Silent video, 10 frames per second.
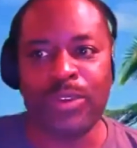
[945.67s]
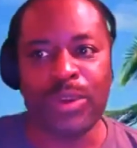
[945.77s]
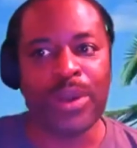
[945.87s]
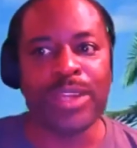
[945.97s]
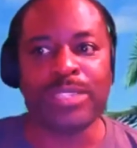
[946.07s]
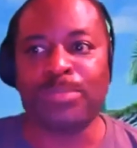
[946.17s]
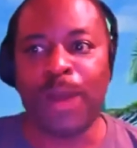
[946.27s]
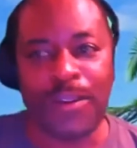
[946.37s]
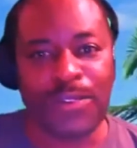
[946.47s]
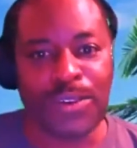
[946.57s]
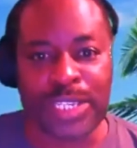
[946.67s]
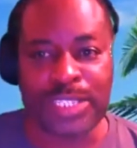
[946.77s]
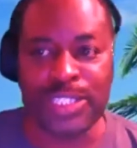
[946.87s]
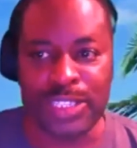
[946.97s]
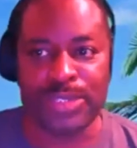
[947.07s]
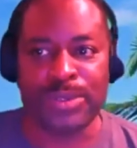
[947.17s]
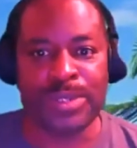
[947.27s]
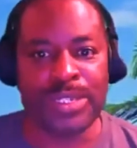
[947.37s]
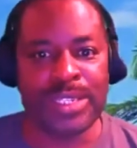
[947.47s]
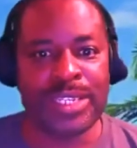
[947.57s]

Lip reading: movie, whereas Marvel can do